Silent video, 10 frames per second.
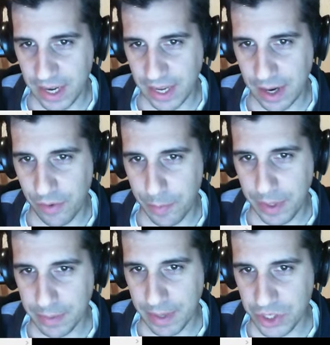I
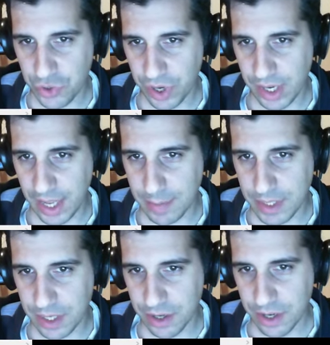repeat my string names
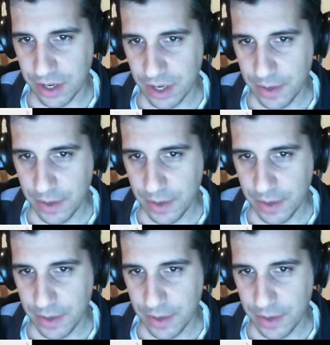here,